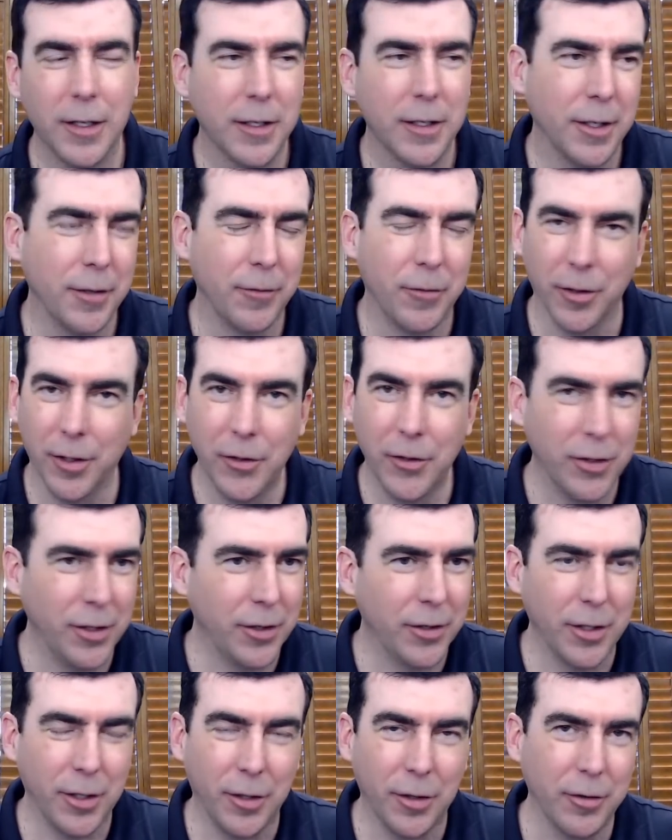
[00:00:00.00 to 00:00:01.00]
if you're listening
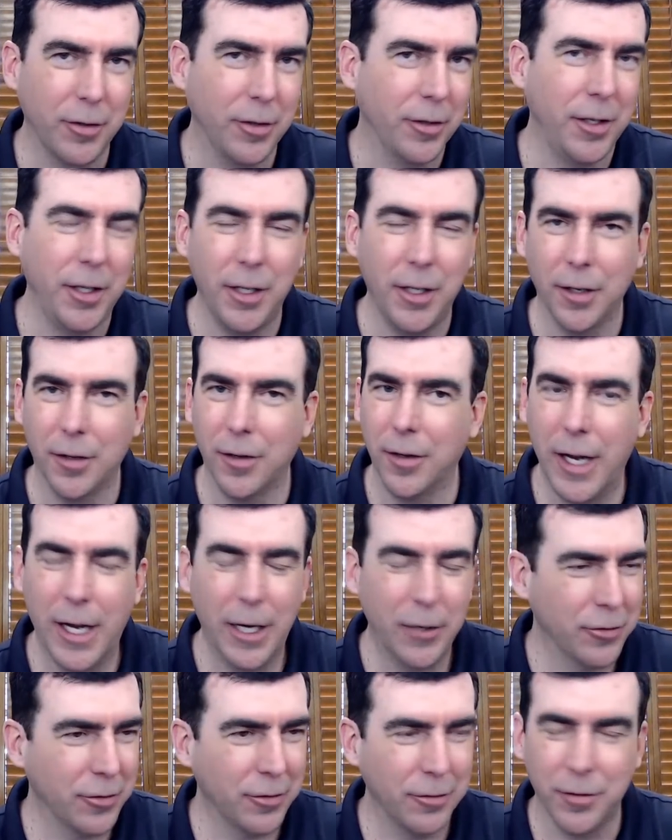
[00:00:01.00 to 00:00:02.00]
and say, "Don't you need
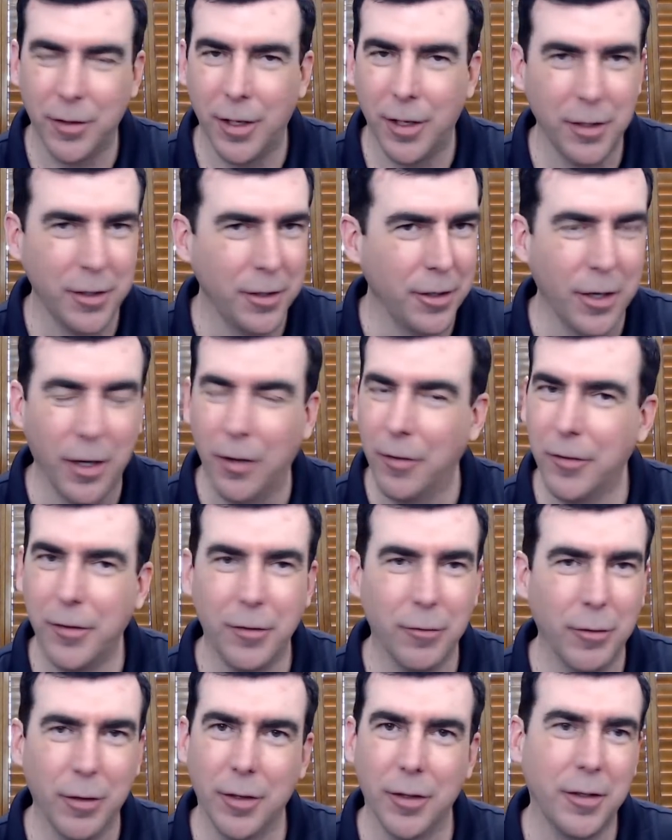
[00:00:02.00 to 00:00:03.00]
international?" No, you don't.
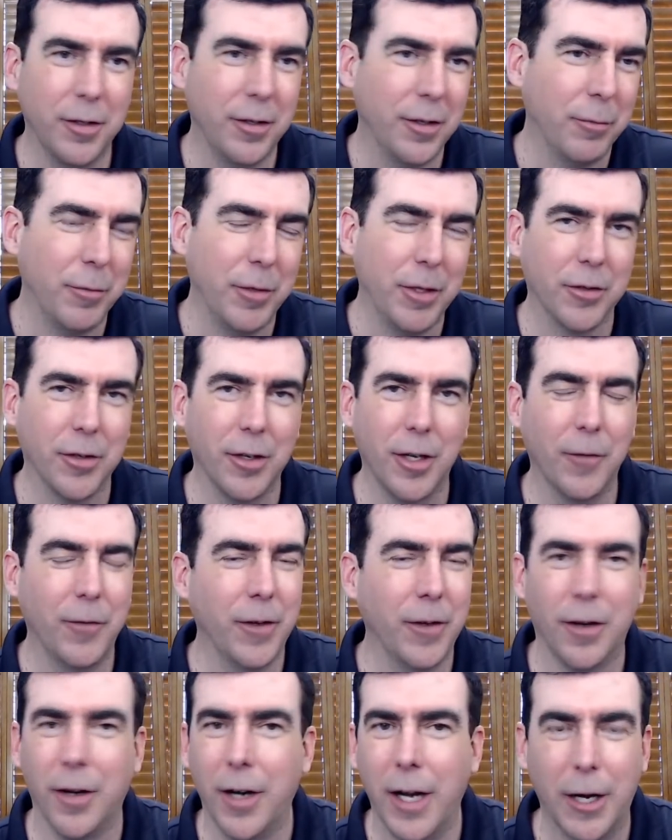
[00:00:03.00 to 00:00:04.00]
You really, I mean, there's enough
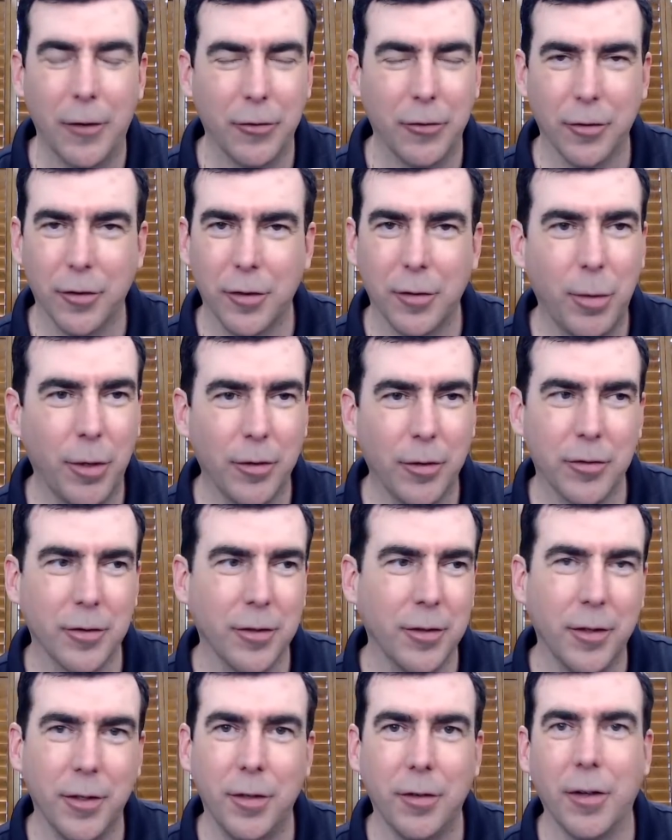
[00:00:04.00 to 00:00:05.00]
international exposure
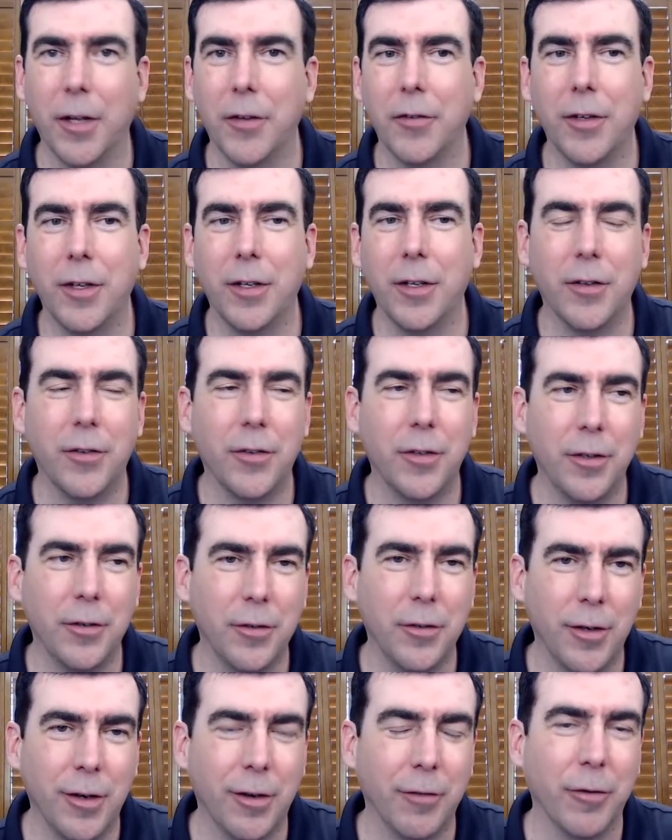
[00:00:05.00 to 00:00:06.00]
in the U.S. indices.
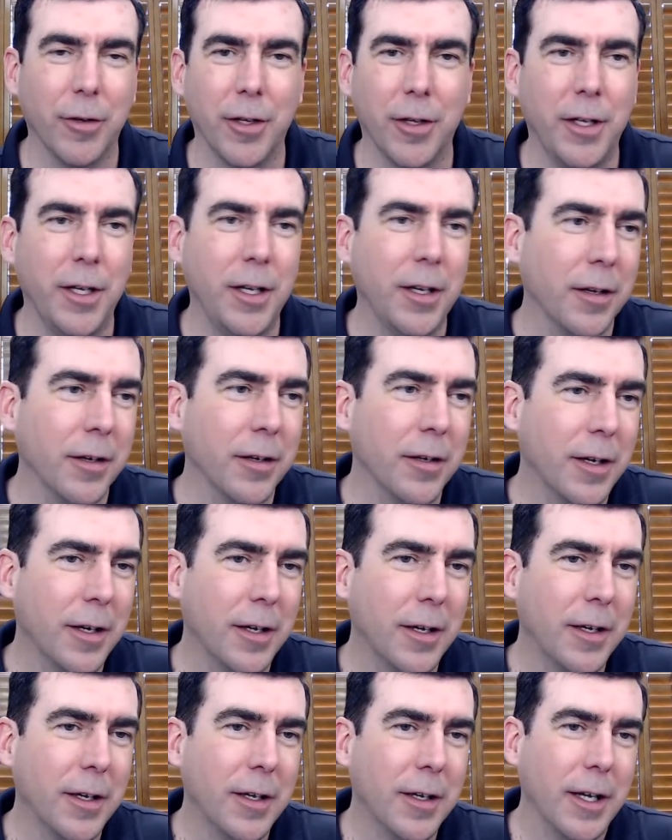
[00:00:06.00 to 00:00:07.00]
You don't really need it.
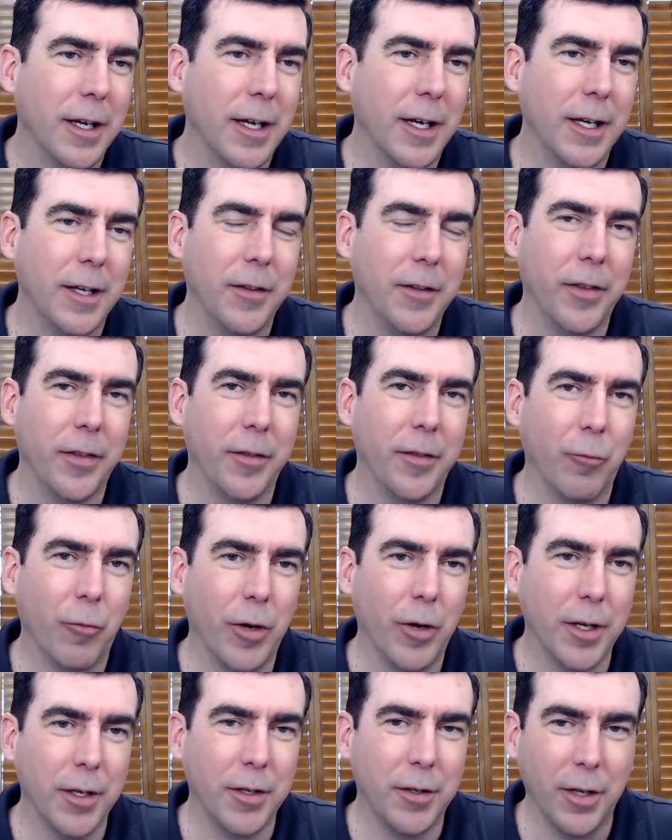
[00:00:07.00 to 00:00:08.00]
And
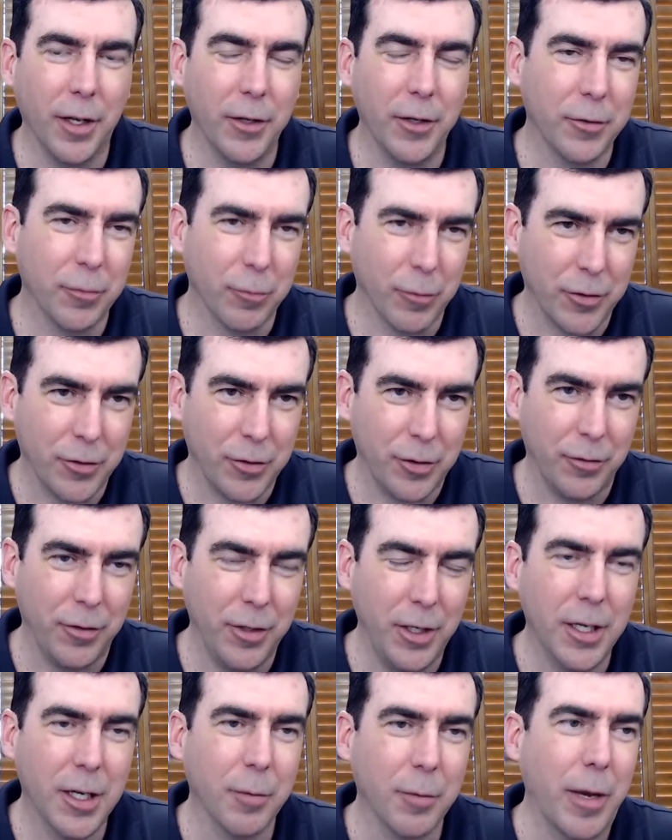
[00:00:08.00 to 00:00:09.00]
what it does, what's
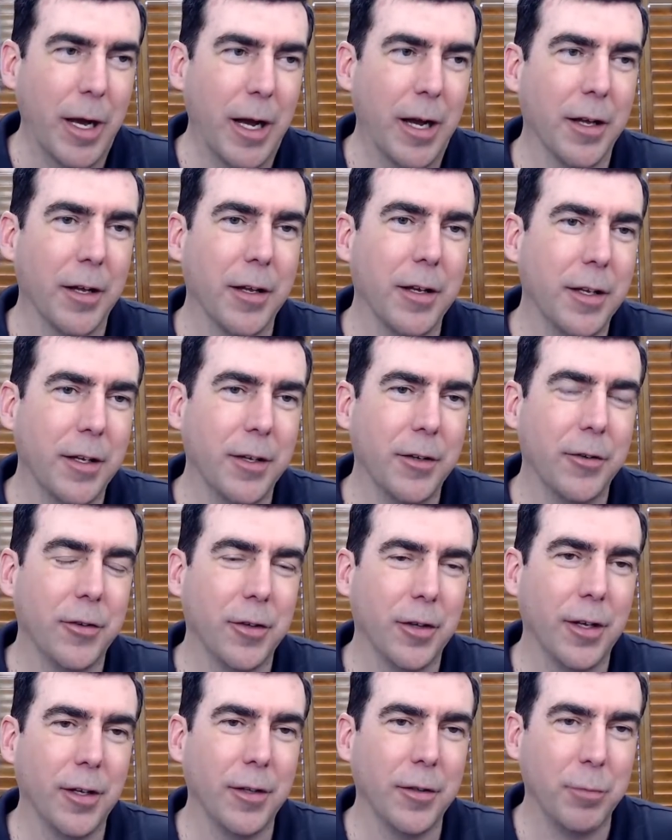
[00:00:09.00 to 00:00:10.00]
unique about it, is
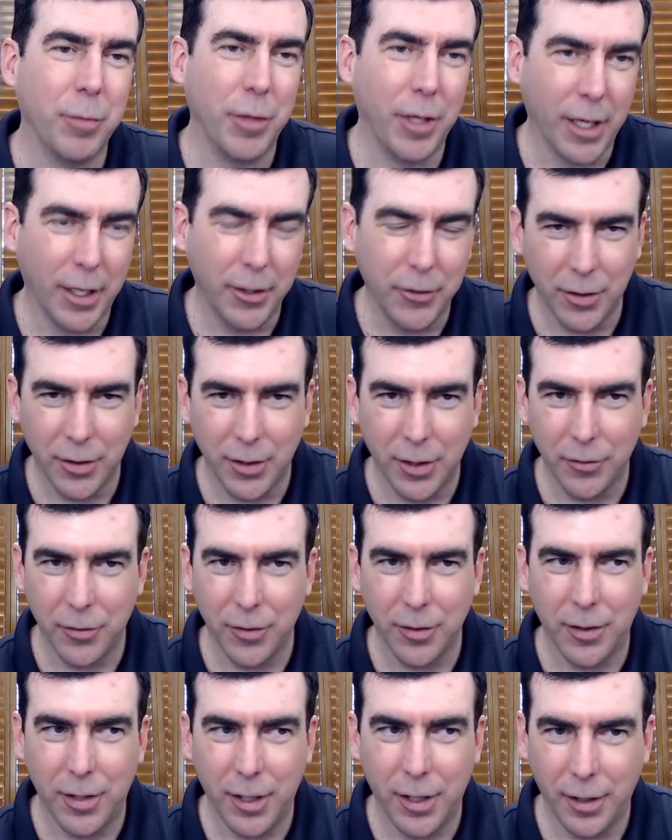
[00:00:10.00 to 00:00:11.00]
is because it
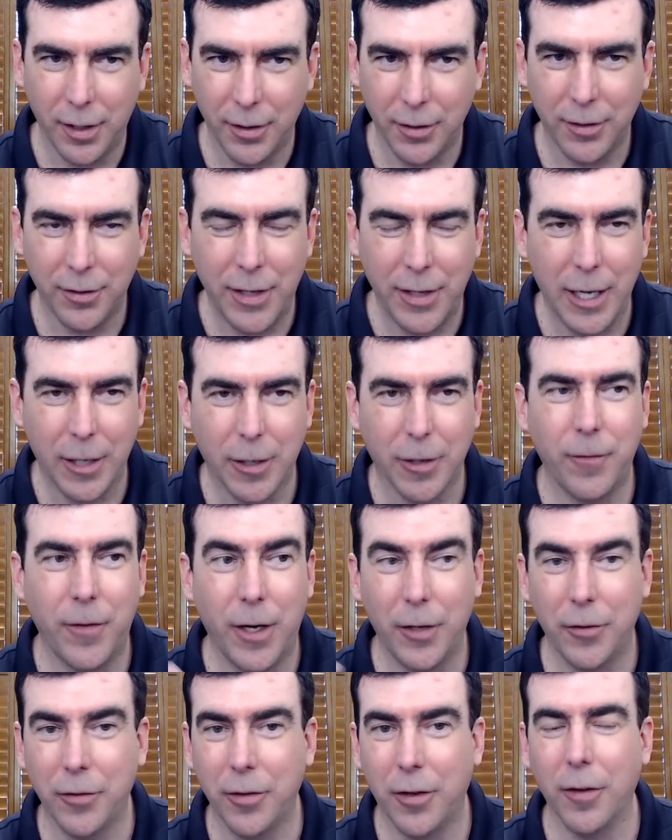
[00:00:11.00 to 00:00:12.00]
doesn't
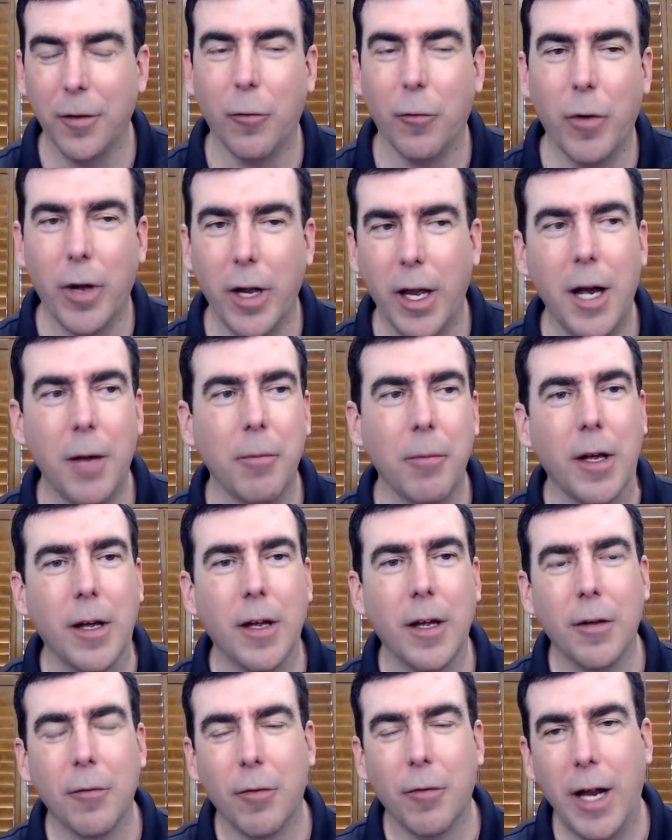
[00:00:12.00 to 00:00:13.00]
sacrifice on the way up
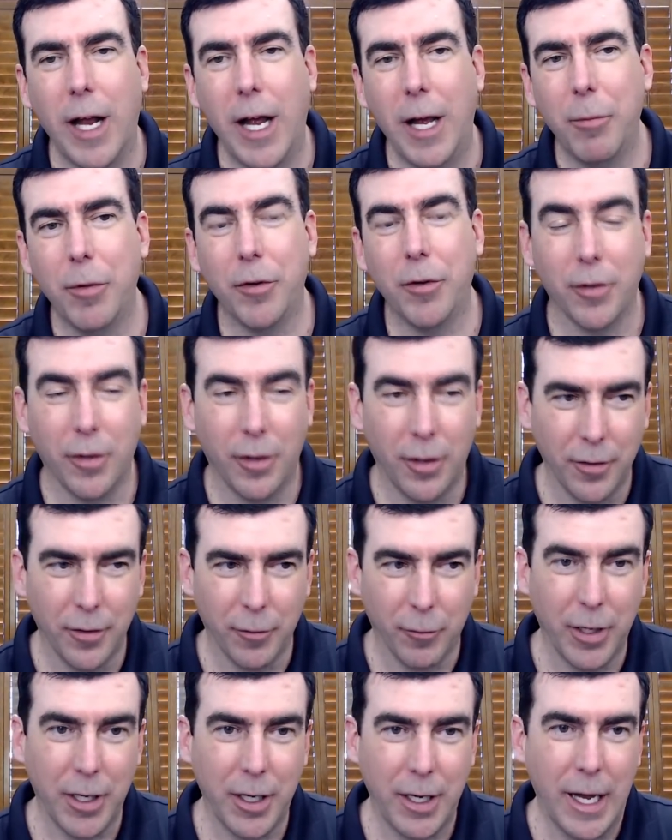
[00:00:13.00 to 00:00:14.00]
what happens on the
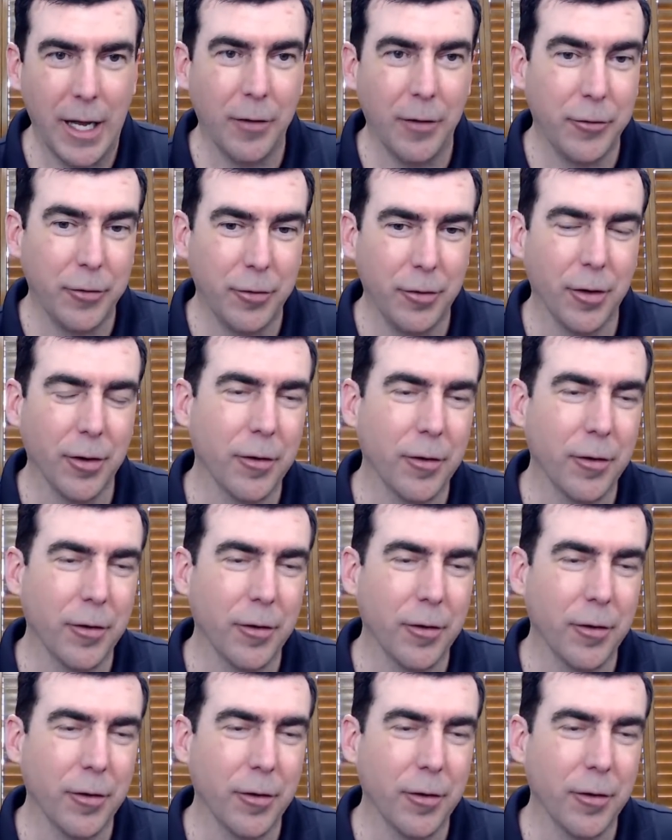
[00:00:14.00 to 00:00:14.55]
way down due to the